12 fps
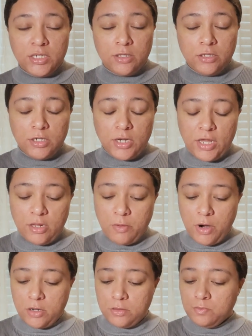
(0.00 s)
to the Delilah
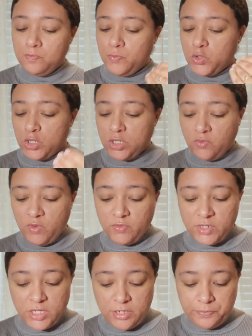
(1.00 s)
part. Judges
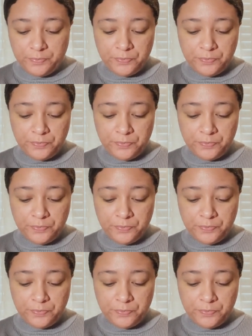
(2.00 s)
15.